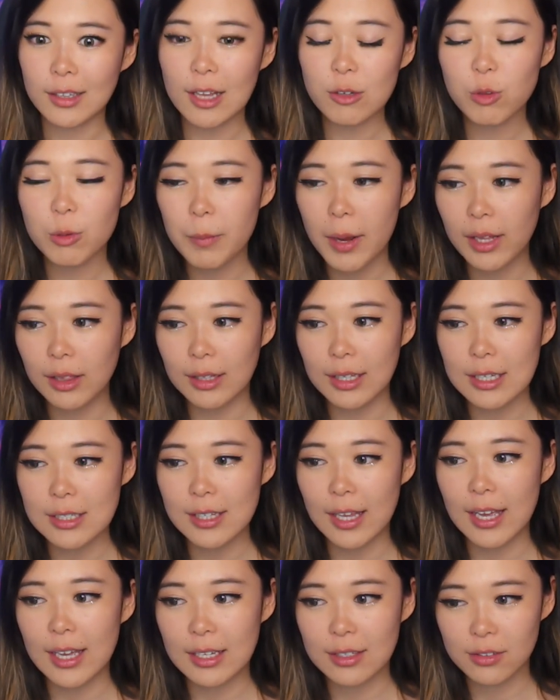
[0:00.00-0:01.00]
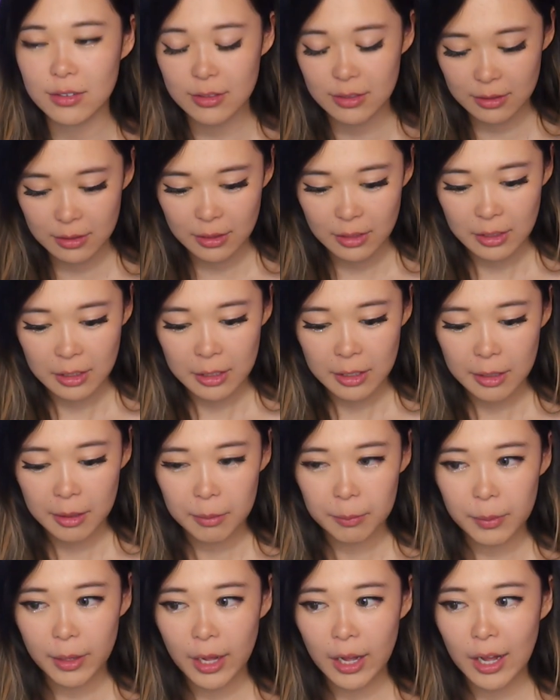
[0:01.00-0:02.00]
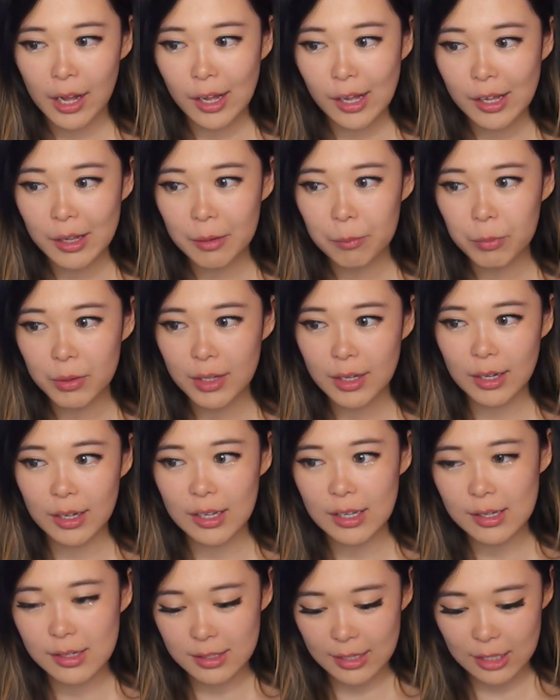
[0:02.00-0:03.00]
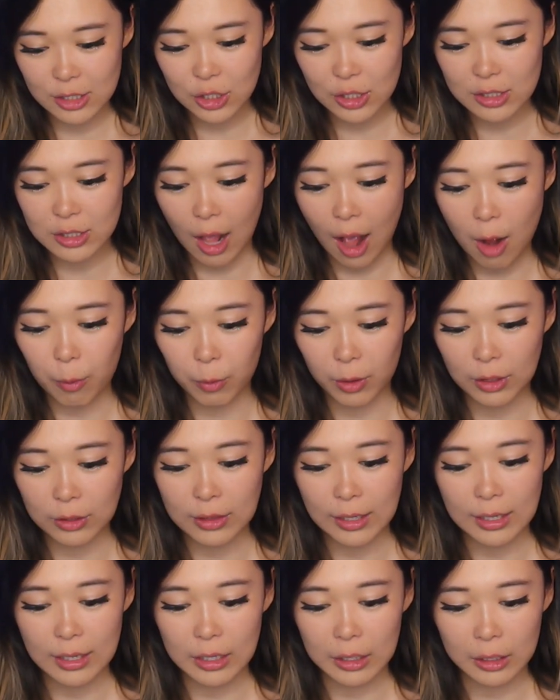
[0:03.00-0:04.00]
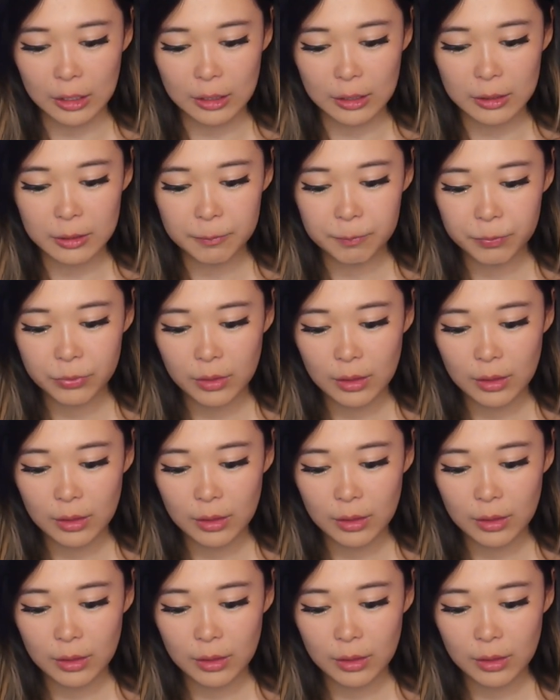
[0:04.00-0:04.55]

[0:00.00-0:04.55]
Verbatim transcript: That's when my lease ends. Uh, because it's just not worth it here.